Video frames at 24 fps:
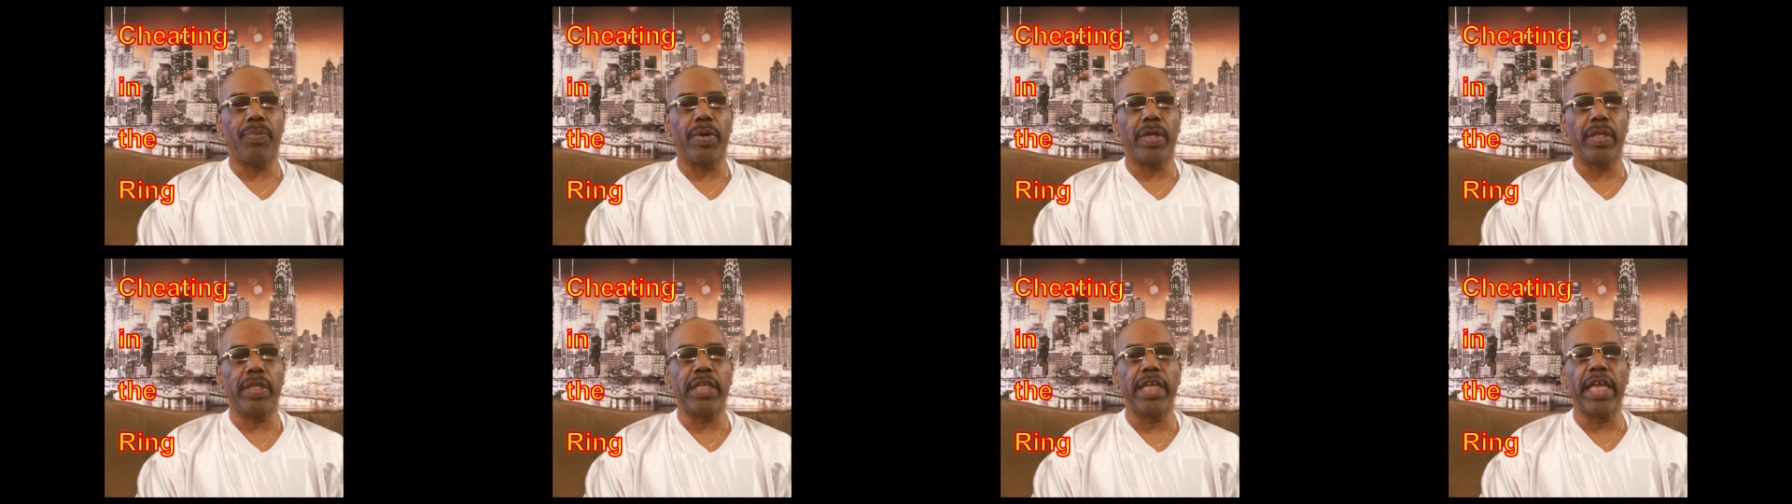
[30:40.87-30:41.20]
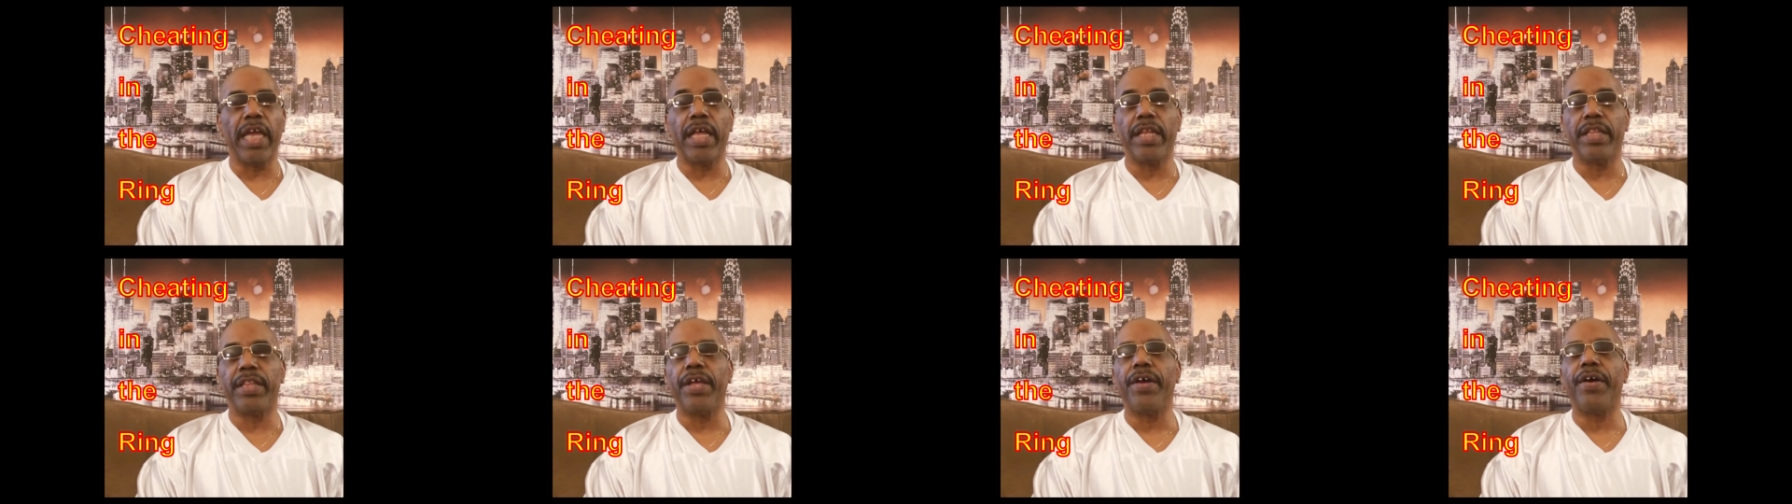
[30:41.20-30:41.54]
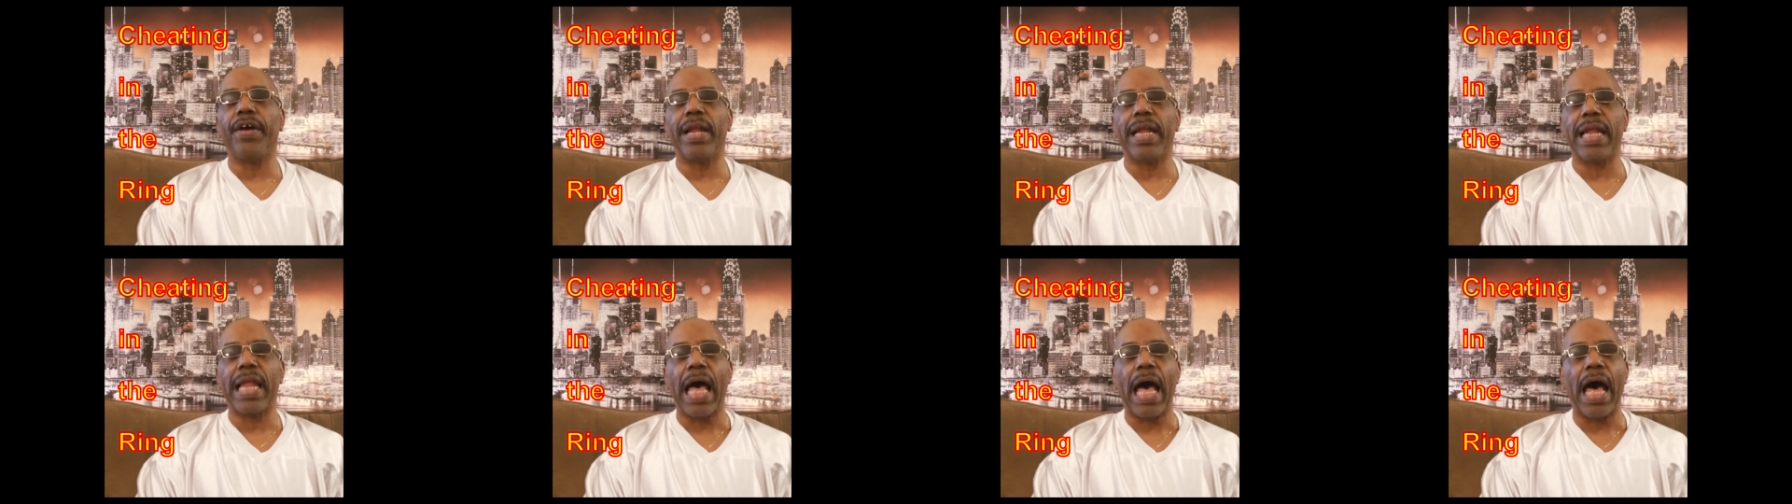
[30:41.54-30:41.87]
But yeah, there
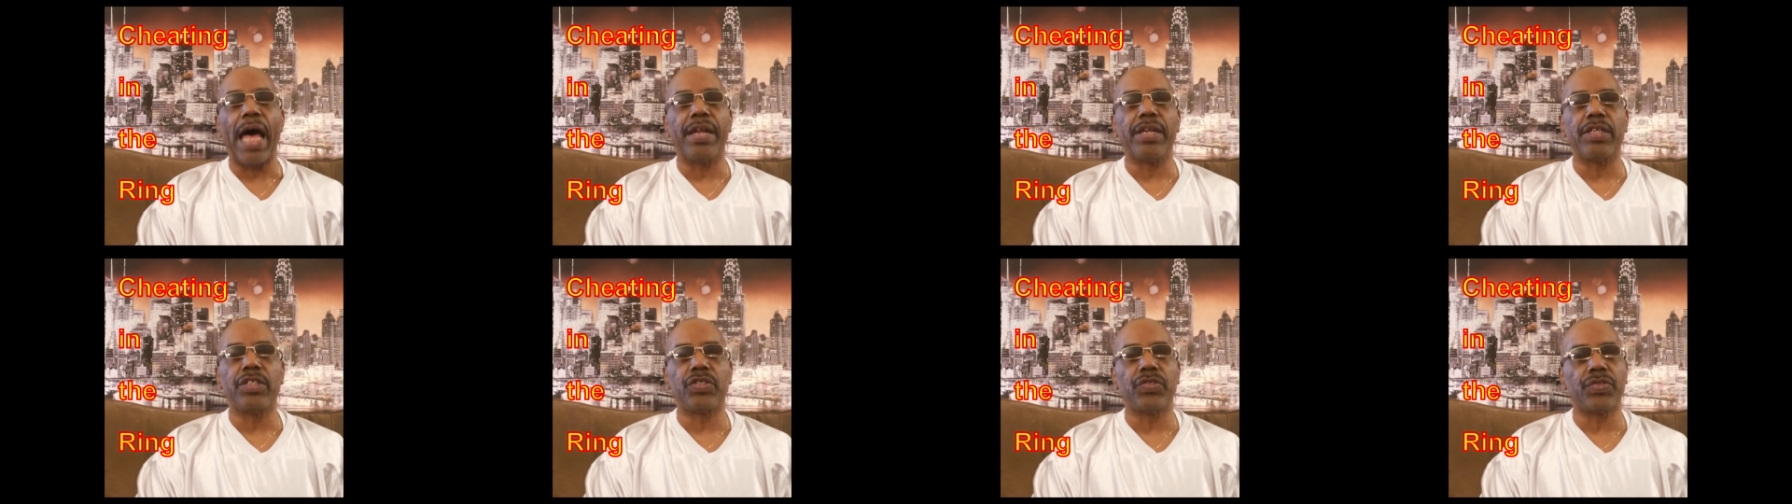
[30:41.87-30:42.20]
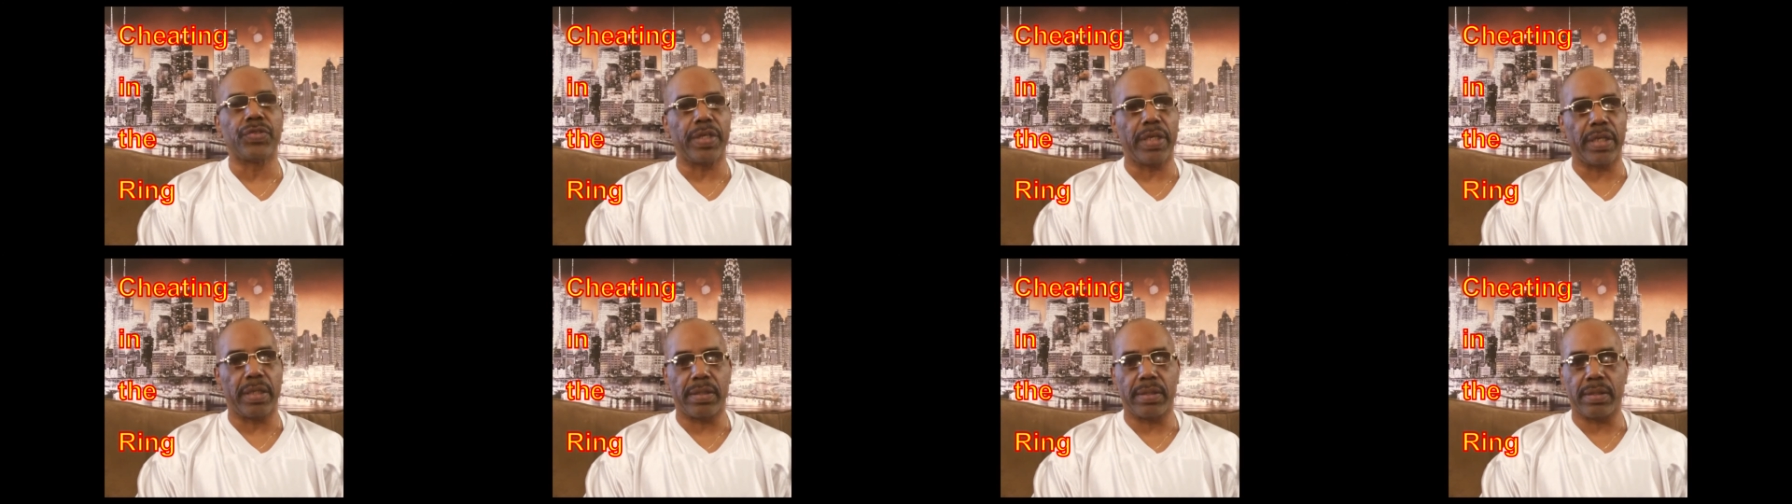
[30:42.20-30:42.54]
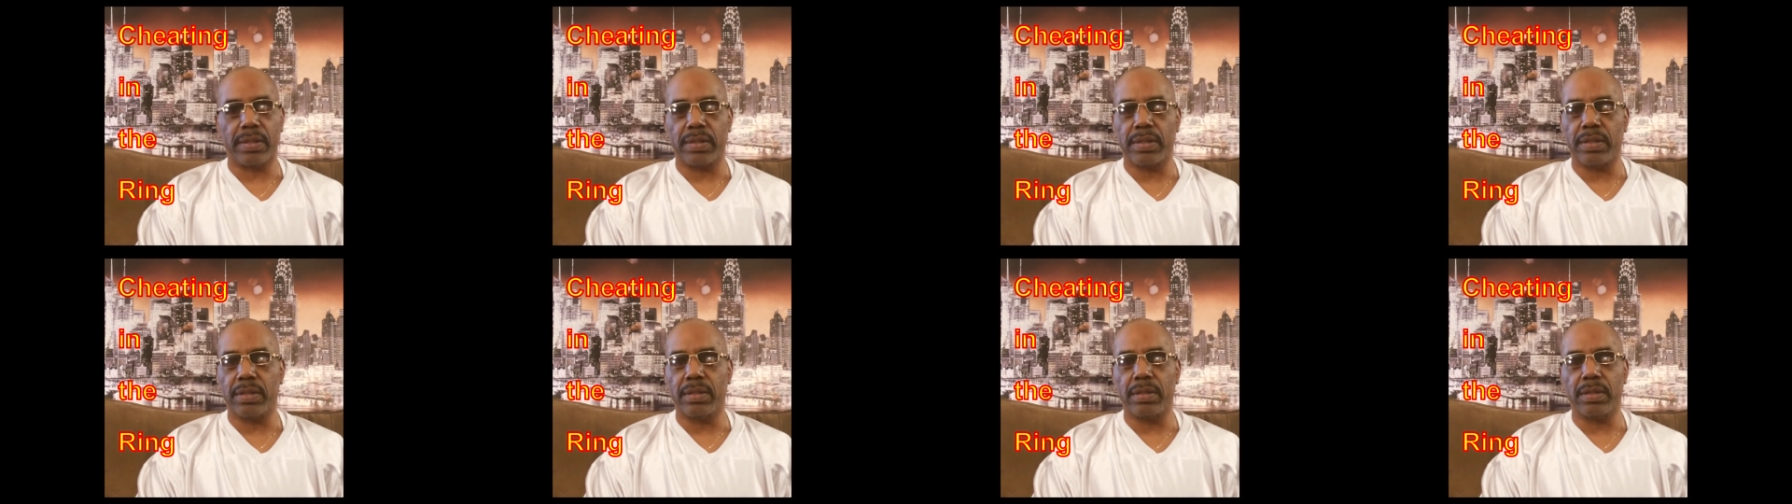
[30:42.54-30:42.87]
are a lot of tricks